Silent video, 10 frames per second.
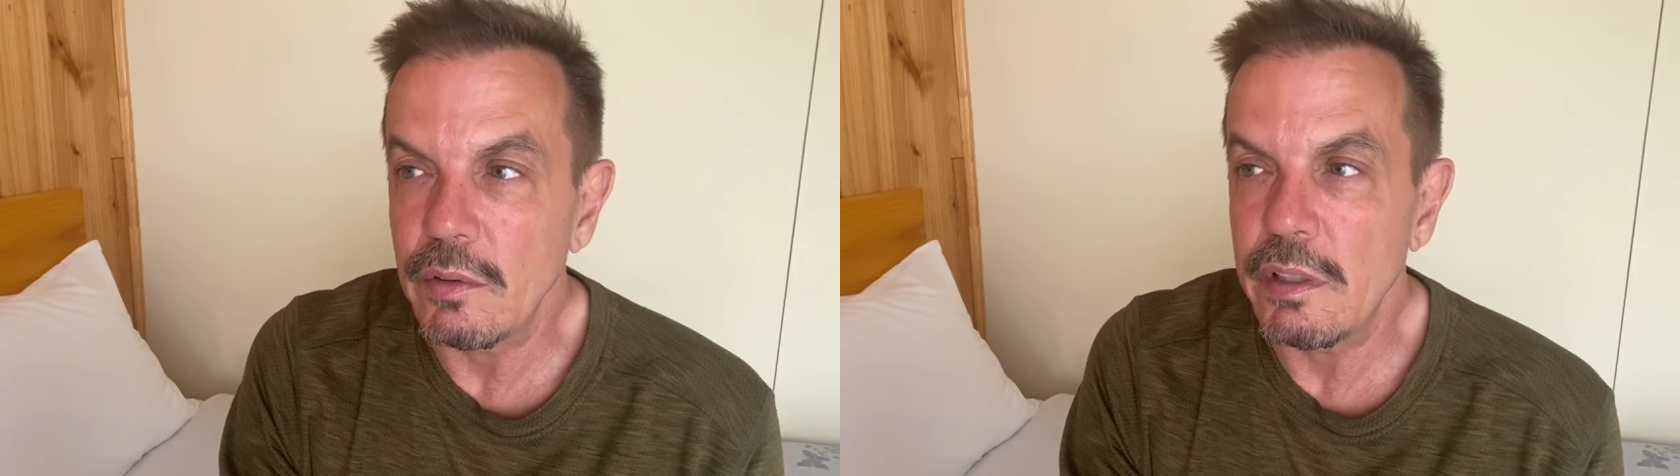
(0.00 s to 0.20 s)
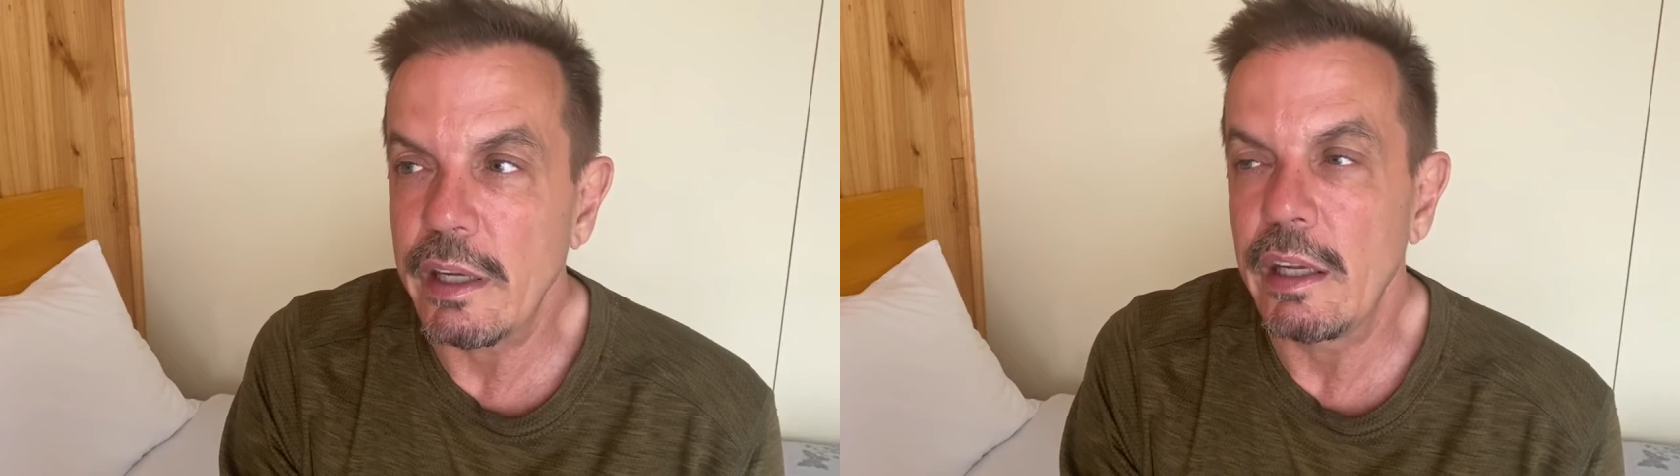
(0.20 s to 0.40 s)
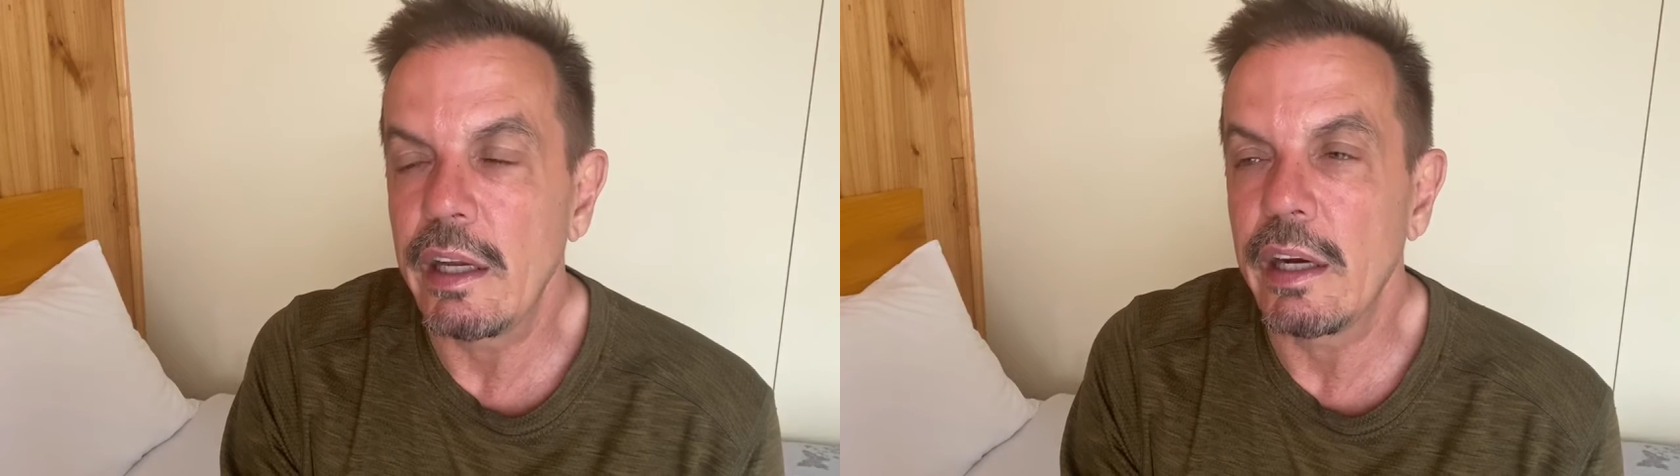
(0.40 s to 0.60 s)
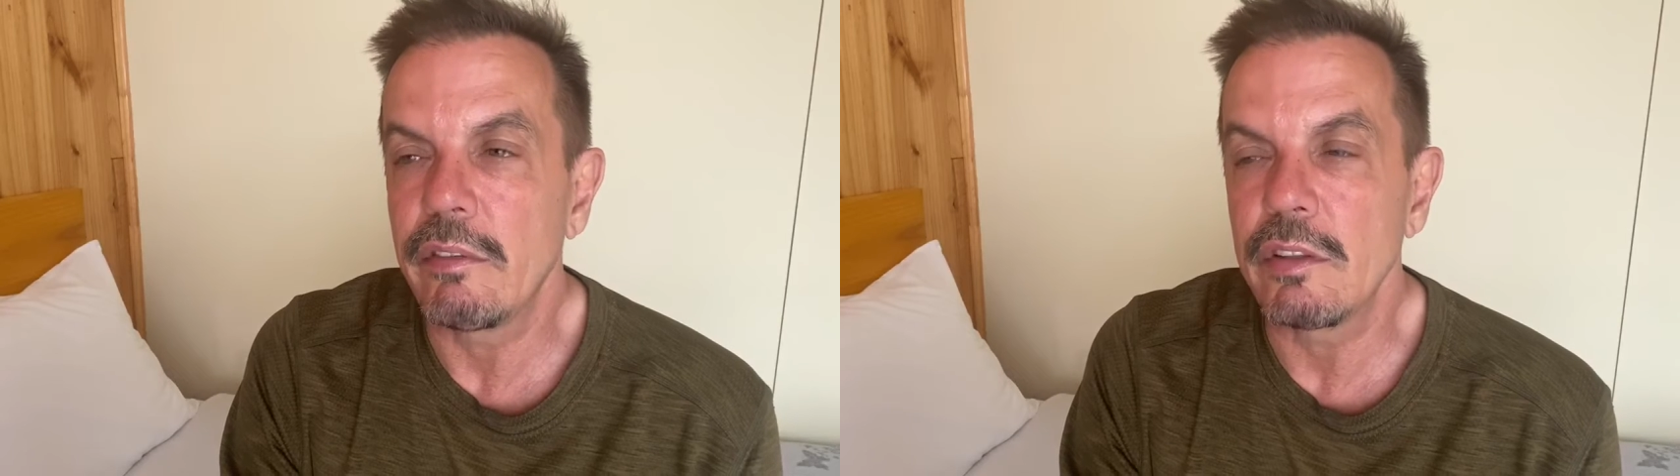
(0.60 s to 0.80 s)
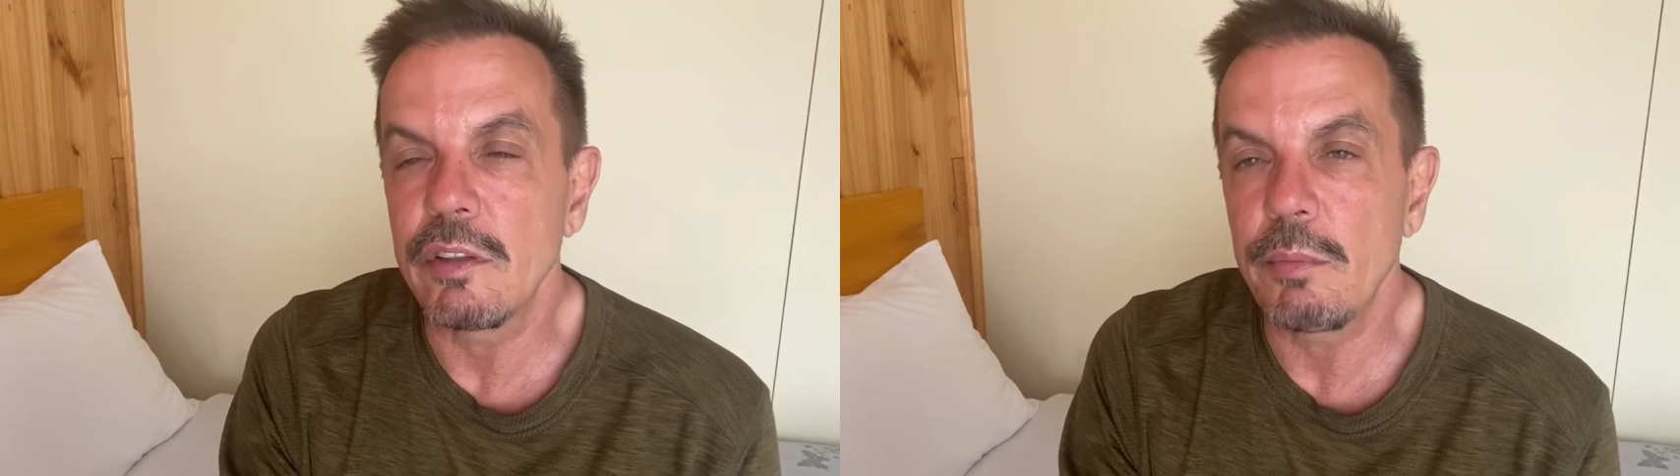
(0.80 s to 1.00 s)
taking care of
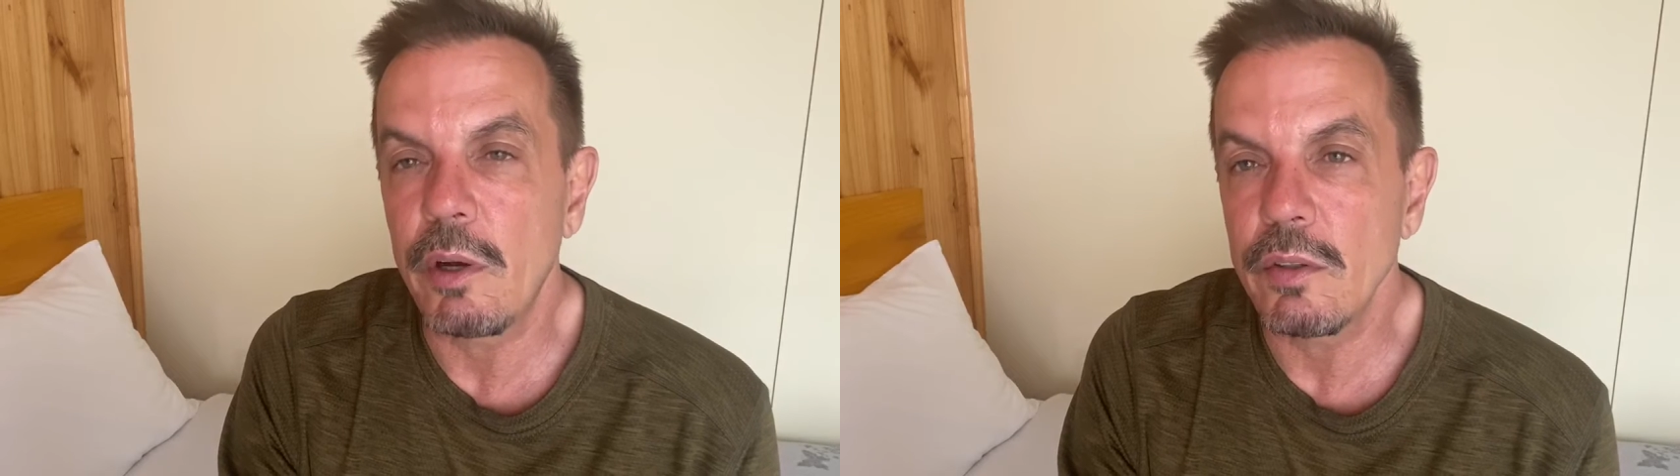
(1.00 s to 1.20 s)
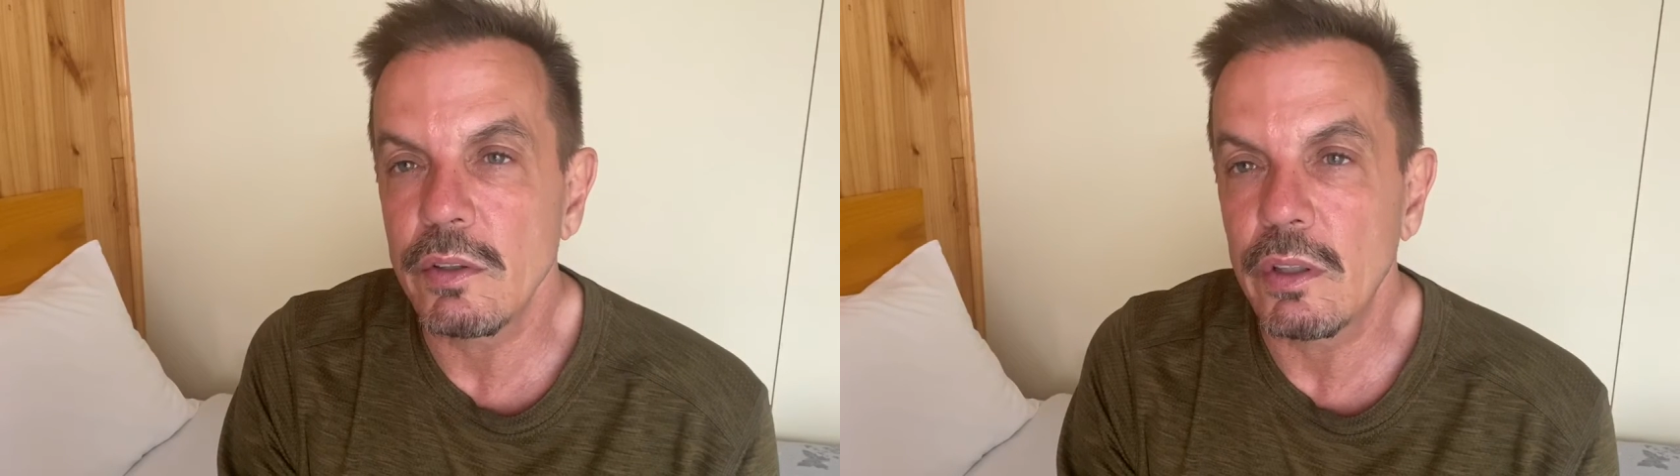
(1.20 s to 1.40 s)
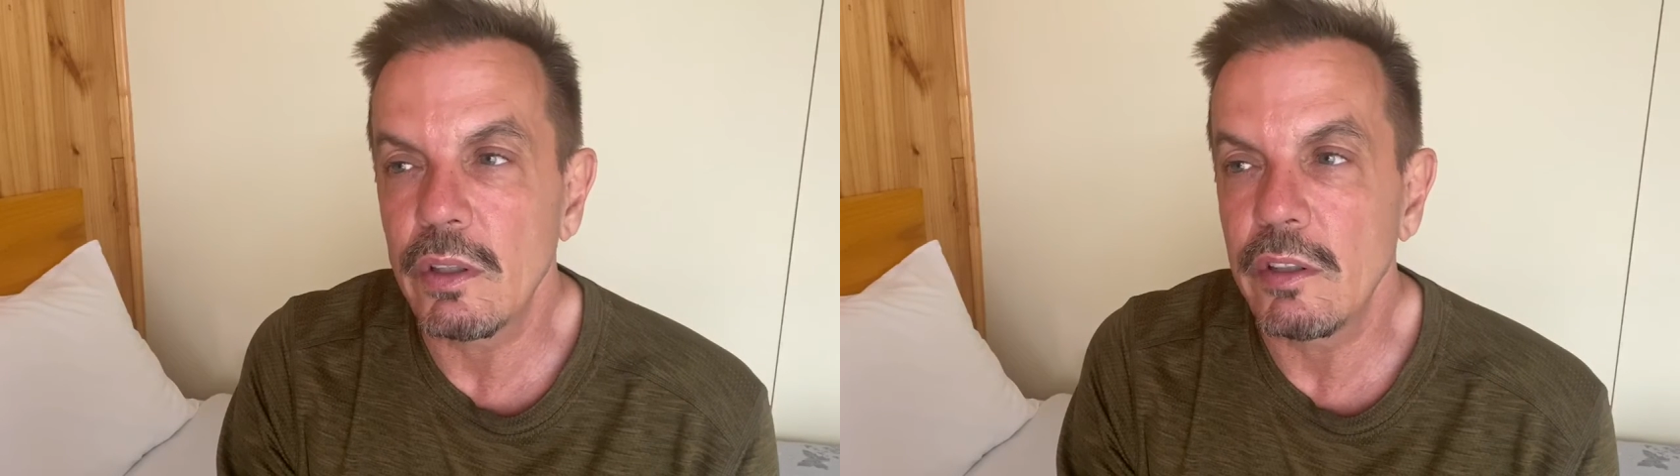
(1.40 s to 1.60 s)
a small circle